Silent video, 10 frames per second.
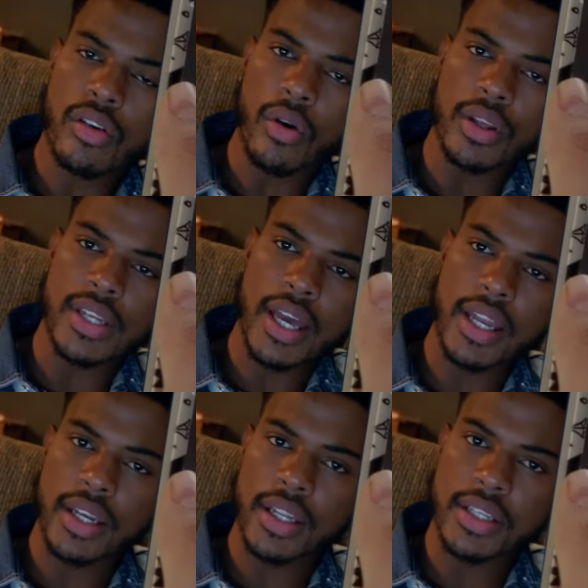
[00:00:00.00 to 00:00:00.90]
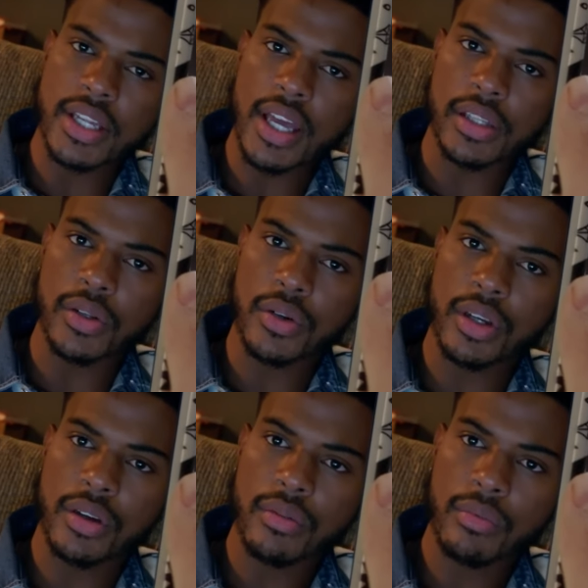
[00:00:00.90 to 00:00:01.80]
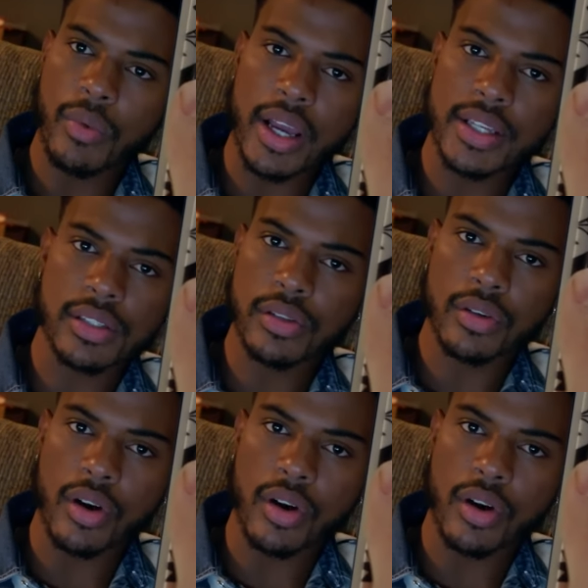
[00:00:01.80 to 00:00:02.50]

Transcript: Yo, is that is that Luca? Why is Luca